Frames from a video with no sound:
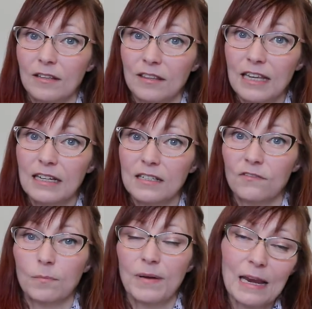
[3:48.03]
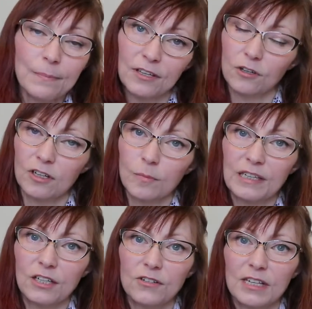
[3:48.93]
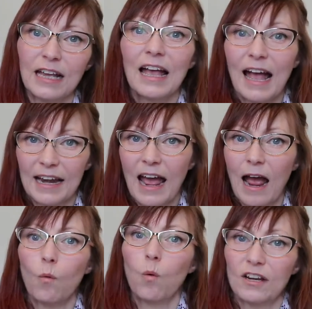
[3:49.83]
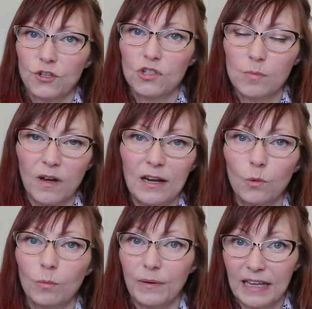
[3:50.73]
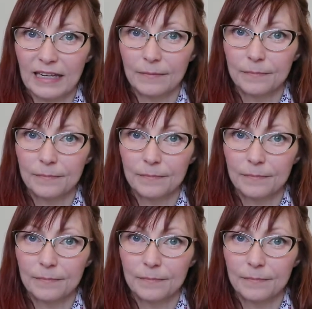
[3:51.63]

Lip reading: the thickness of the paper that you're going to be using and how wide your spine will be.